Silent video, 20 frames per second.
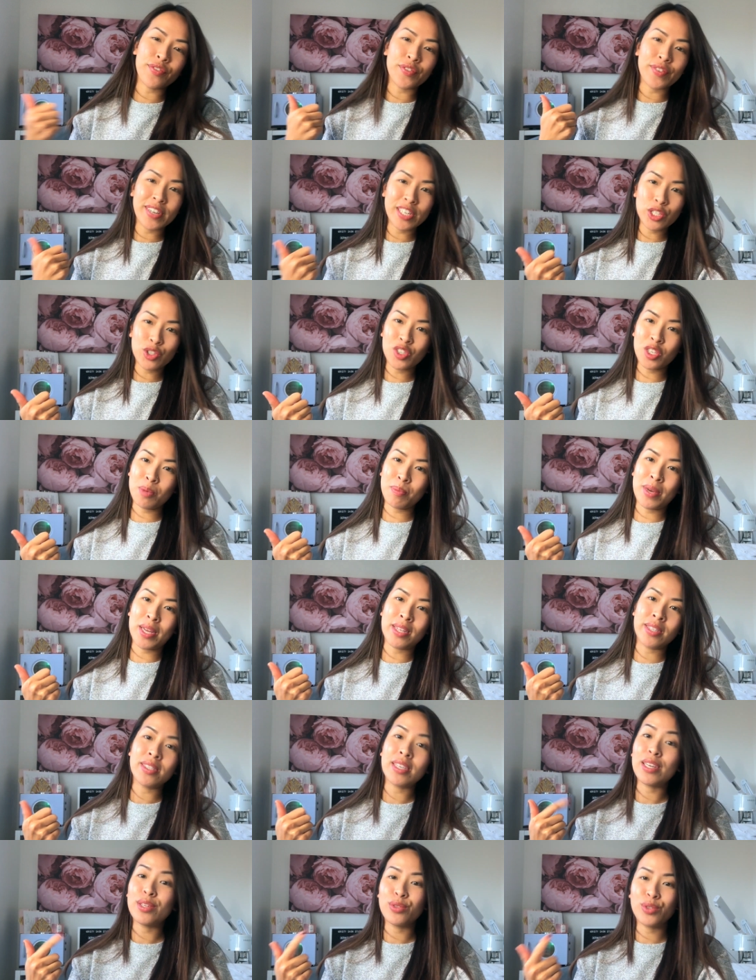free
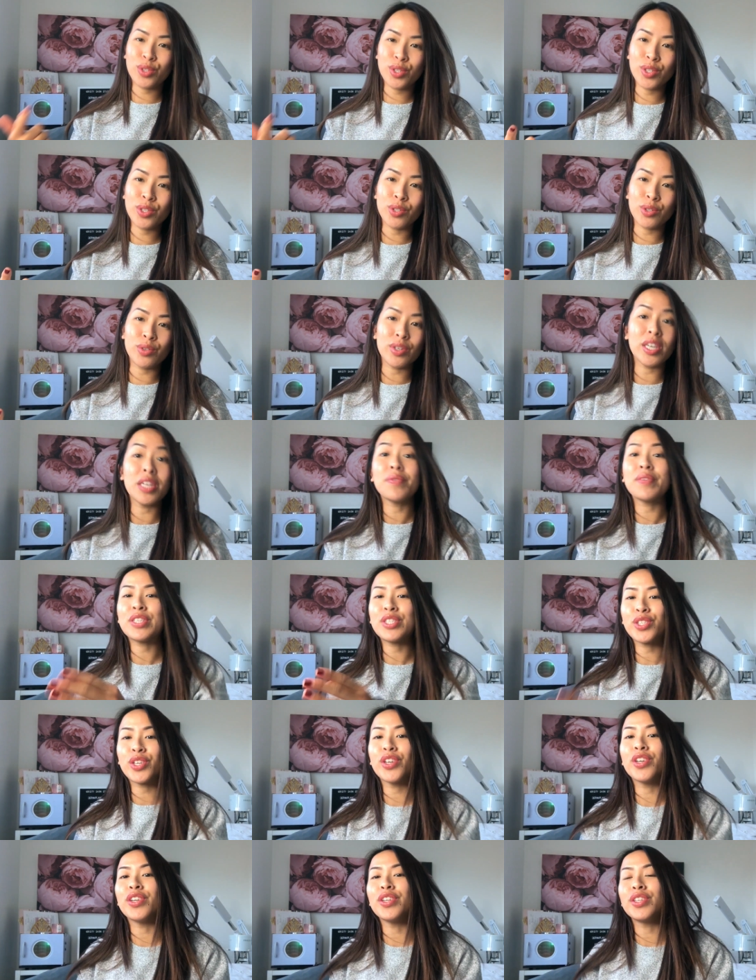treatment and two, in
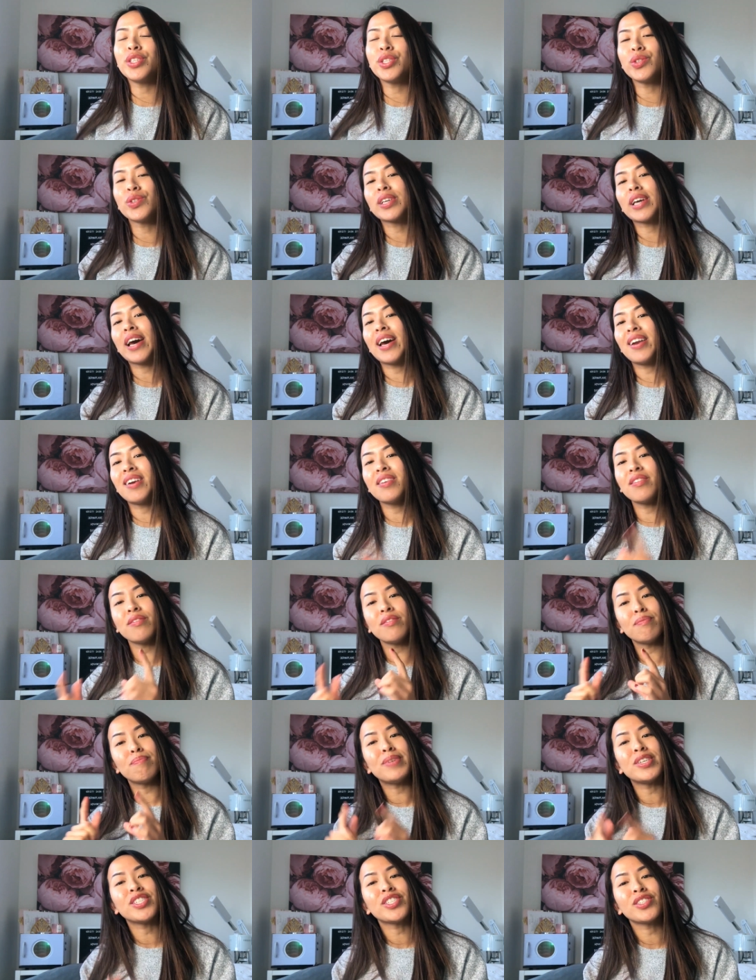return, you get
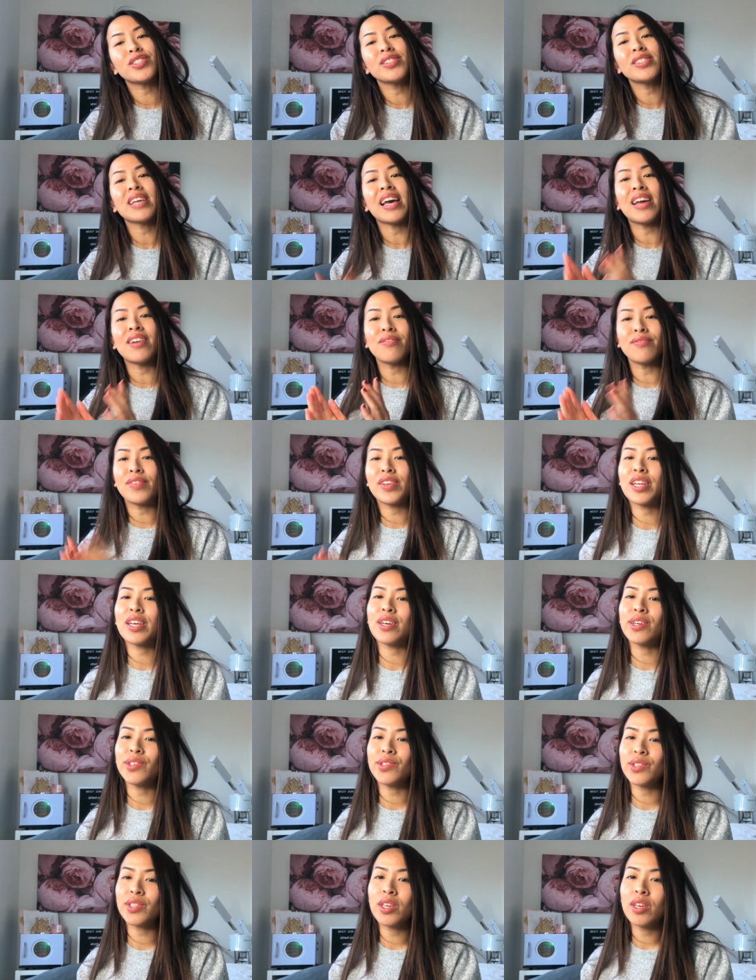pictures and
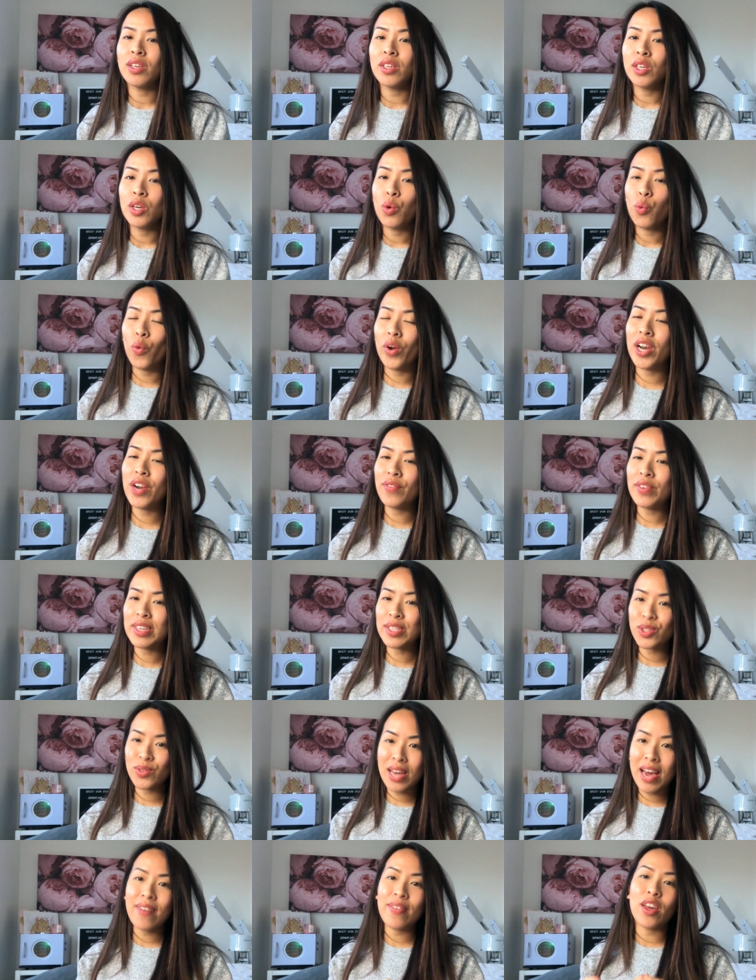videos. Whenever you
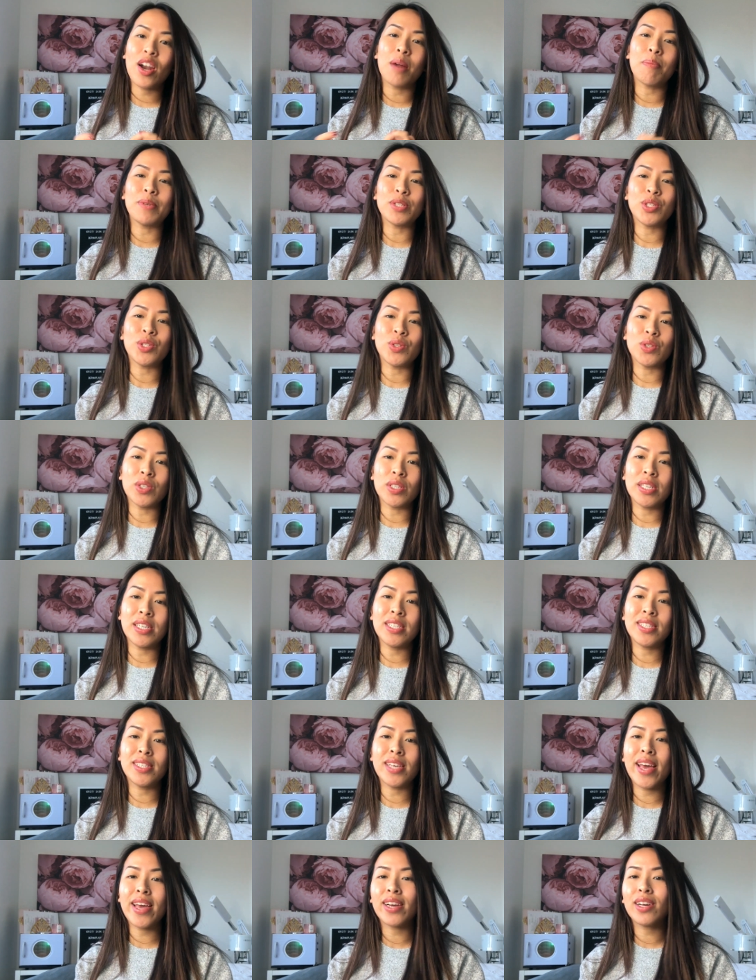do have that opportunity,
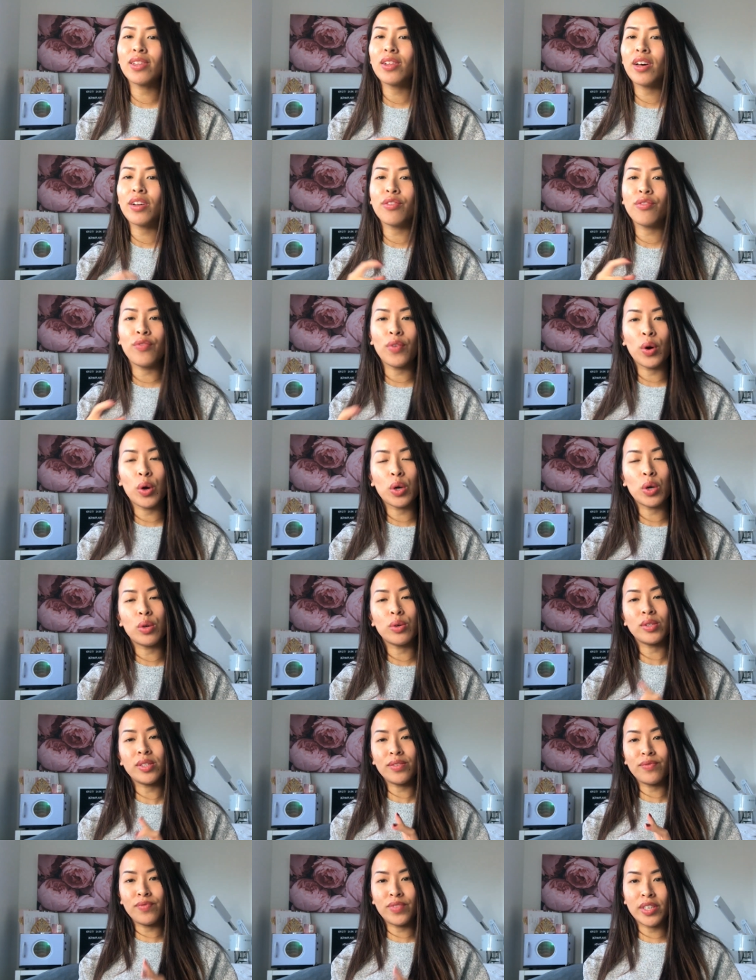take a lot of
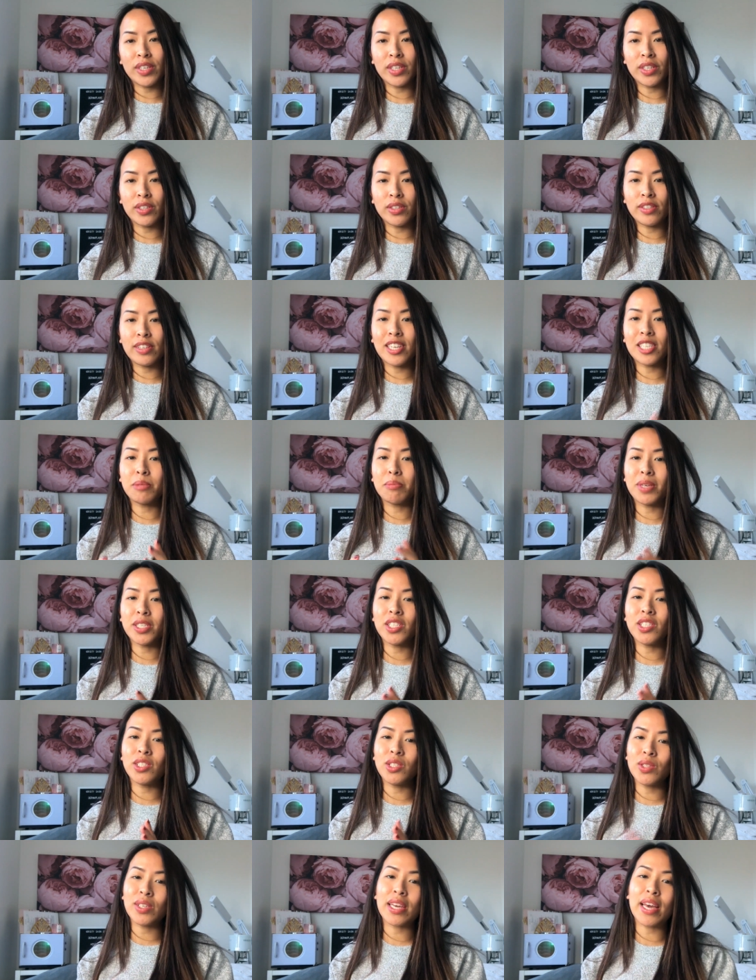photos and videos as much
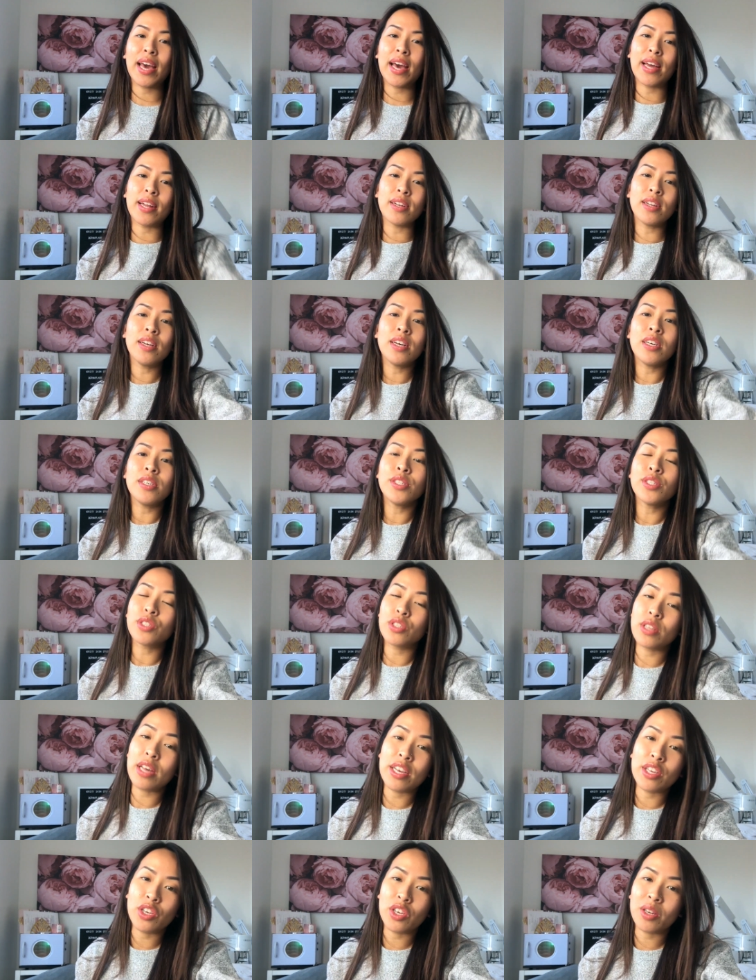as you can so
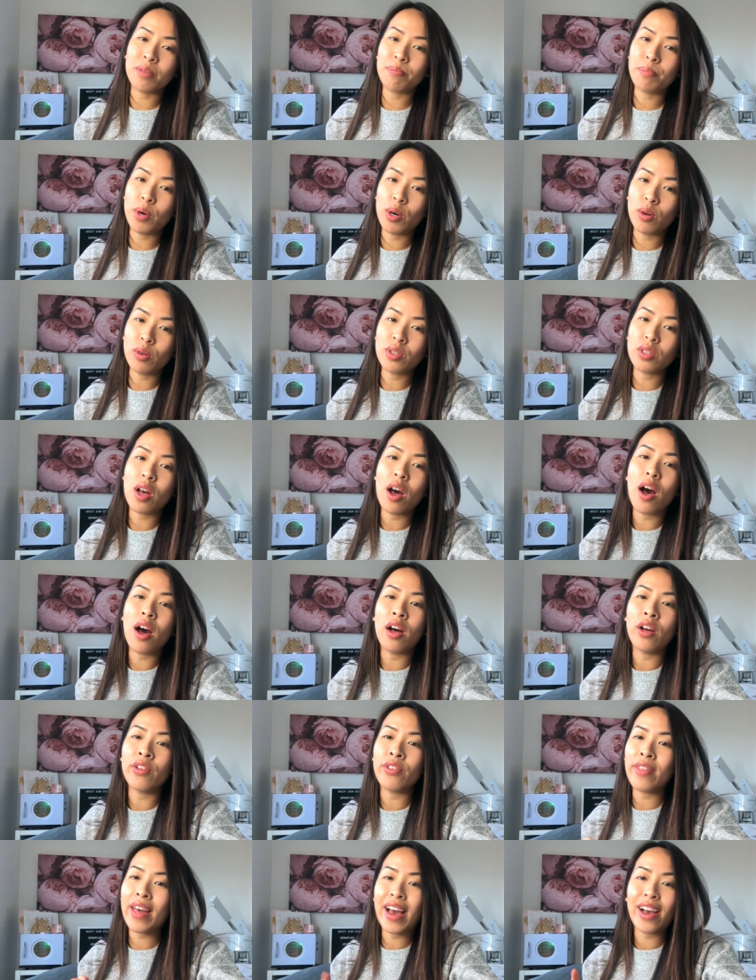that you can post
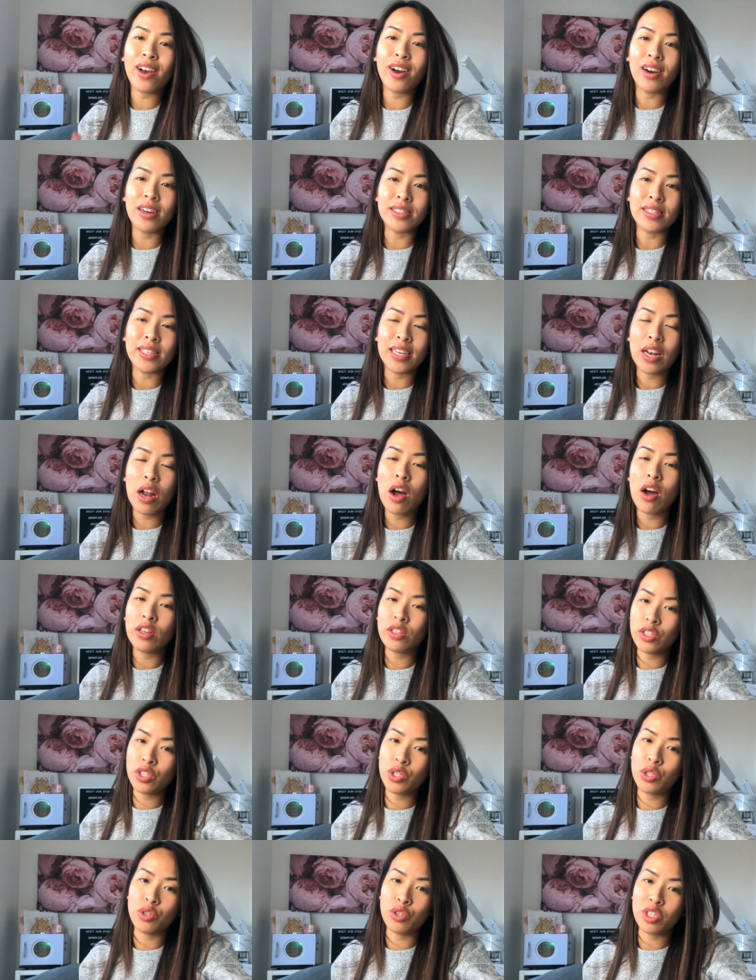all that content on
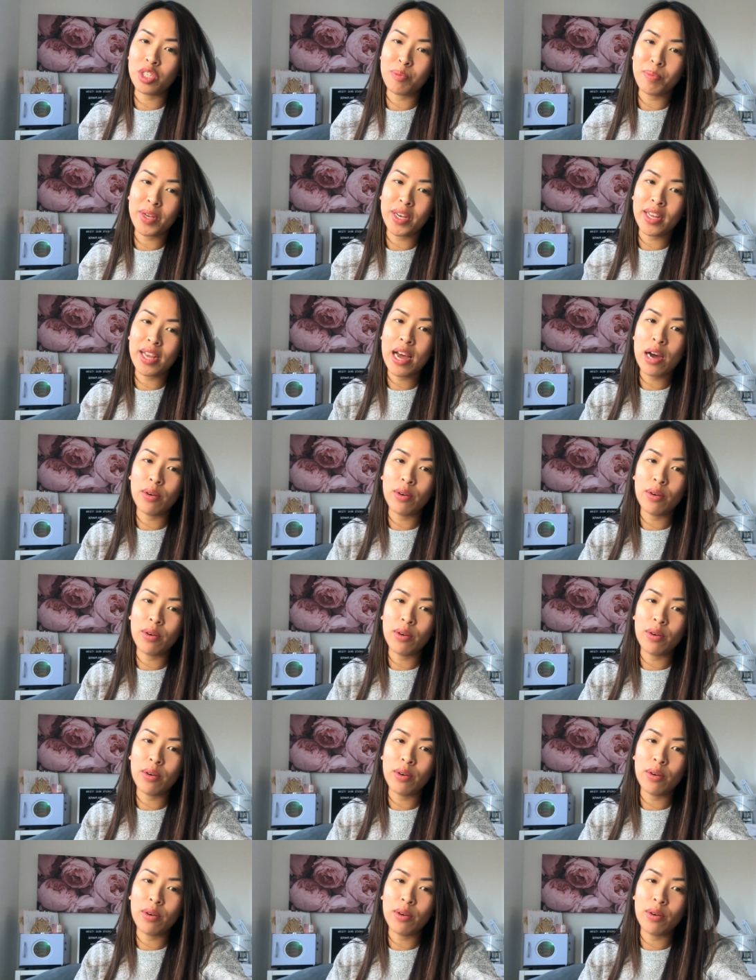your social media